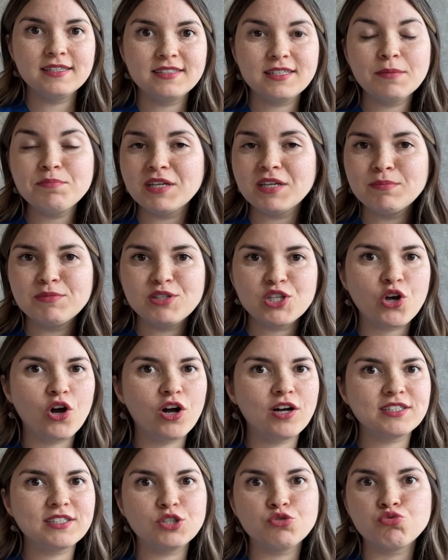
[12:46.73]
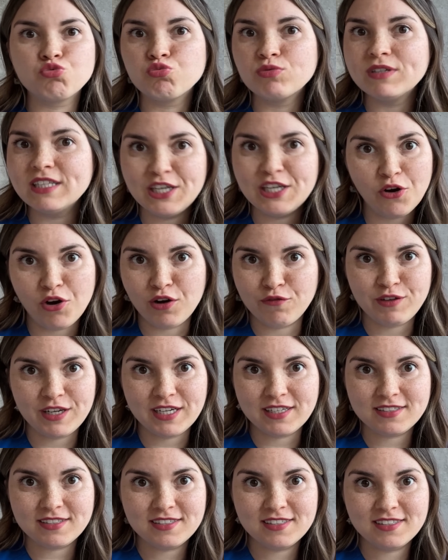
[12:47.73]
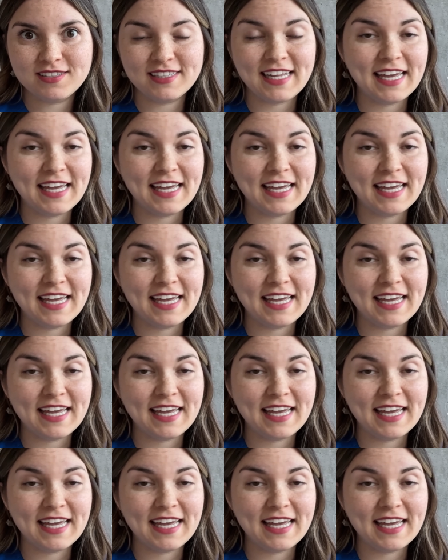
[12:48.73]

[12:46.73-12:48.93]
Sometimes the cause is really obvious,